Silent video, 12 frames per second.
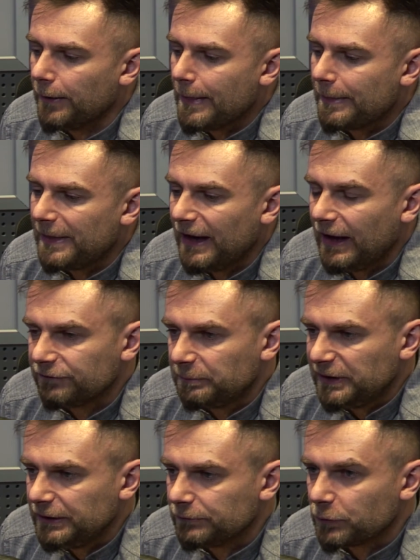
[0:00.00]
There have
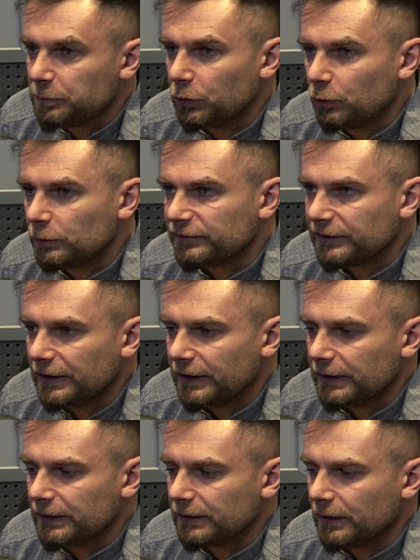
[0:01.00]
been reports
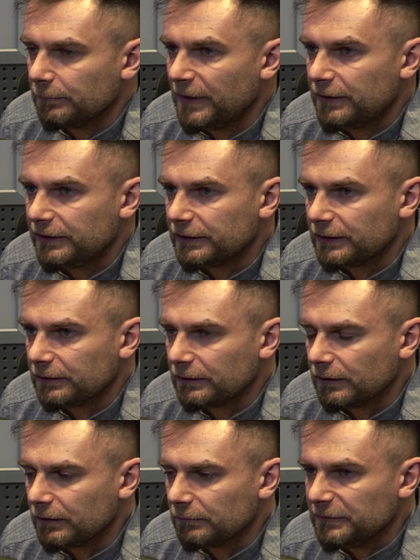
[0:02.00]
in American
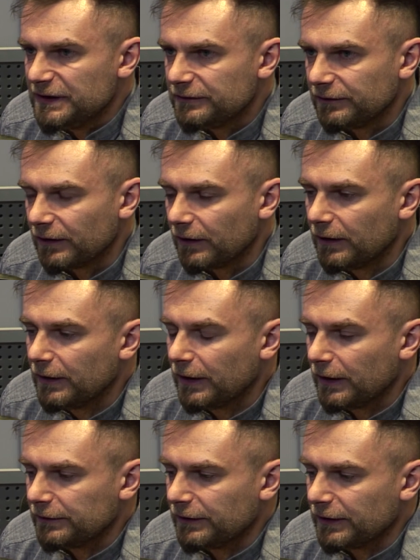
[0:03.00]
media
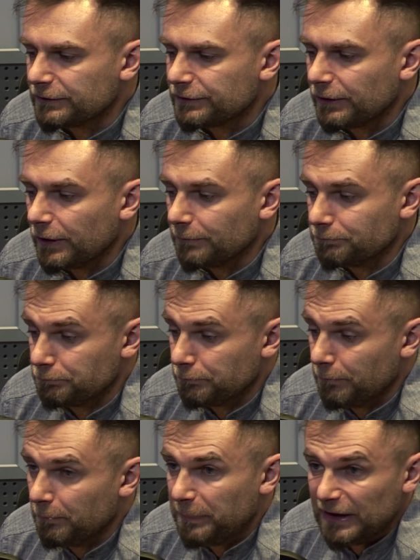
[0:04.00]
that
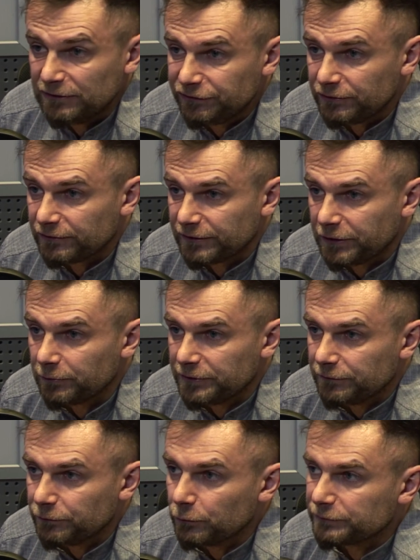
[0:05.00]
Belgian
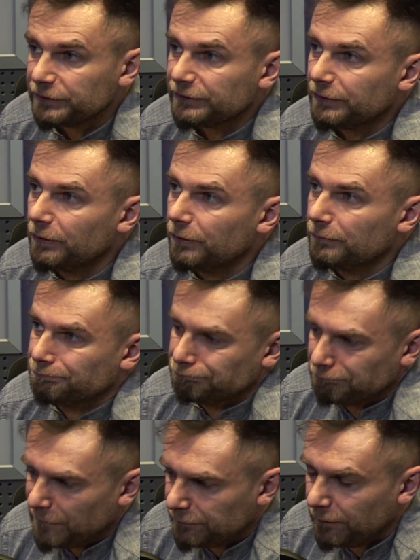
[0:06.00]
security forces, or
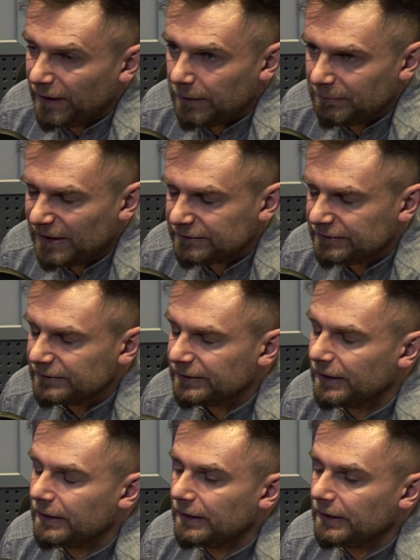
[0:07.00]
for that matter,